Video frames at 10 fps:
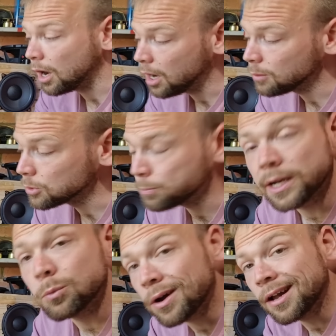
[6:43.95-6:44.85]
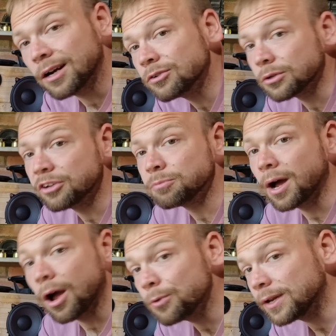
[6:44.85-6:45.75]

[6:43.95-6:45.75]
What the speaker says: I will spend 100 of my own